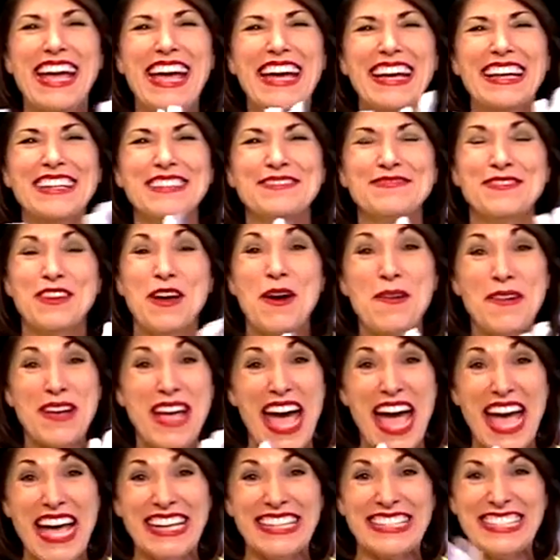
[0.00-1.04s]
Cake?
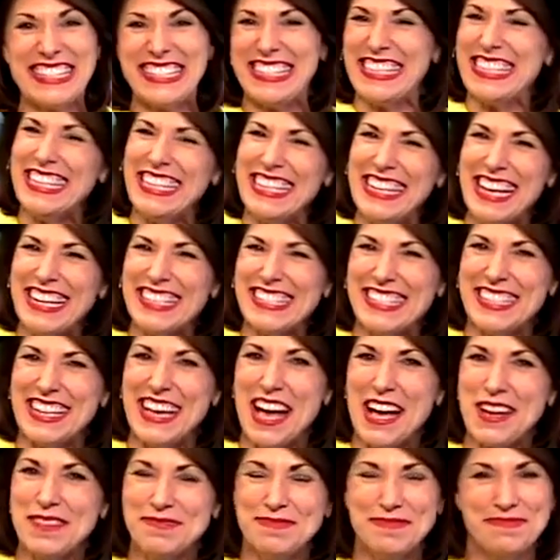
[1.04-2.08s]
Okay, see you next
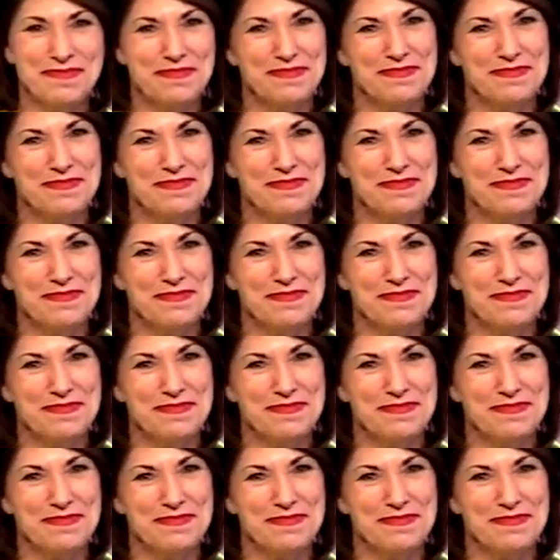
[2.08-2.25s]
time.